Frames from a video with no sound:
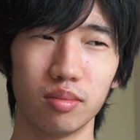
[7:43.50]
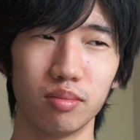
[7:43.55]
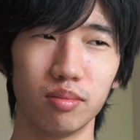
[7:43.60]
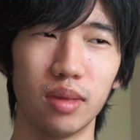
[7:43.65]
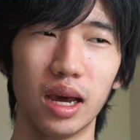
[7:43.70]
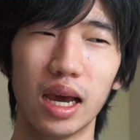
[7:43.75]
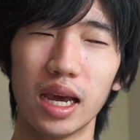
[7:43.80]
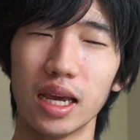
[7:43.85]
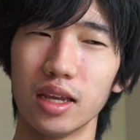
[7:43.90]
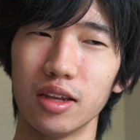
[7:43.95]

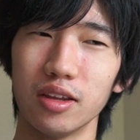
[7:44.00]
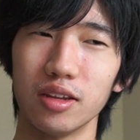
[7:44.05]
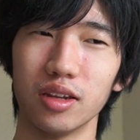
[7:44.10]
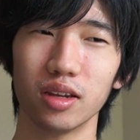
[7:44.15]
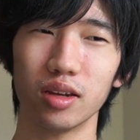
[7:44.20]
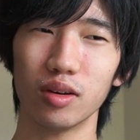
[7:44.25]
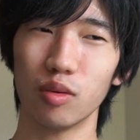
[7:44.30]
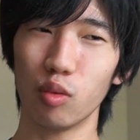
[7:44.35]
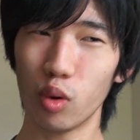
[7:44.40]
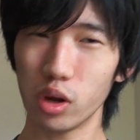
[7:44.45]
my
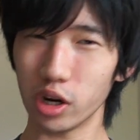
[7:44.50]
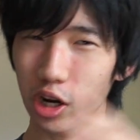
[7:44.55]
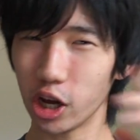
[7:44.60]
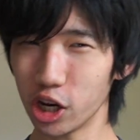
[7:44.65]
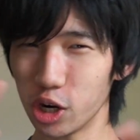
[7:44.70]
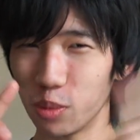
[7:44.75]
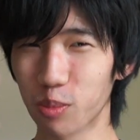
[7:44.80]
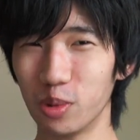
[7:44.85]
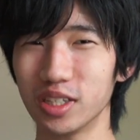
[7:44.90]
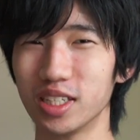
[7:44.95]
one
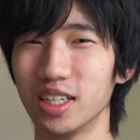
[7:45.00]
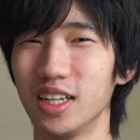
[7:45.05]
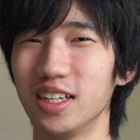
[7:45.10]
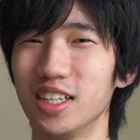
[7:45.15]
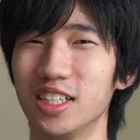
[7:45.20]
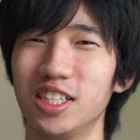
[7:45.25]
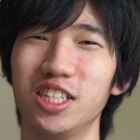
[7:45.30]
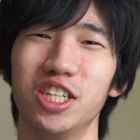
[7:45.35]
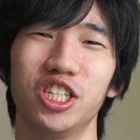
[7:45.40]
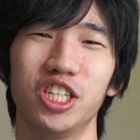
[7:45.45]
hundred percent
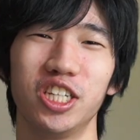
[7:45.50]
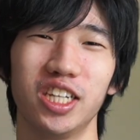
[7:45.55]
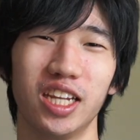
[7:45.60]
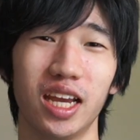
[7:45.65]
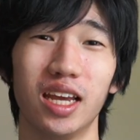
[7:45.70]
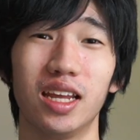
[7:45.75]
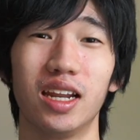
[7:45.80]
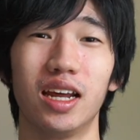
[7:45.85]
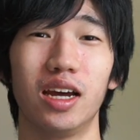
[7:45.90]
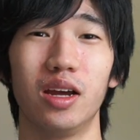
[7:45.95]
decision yet.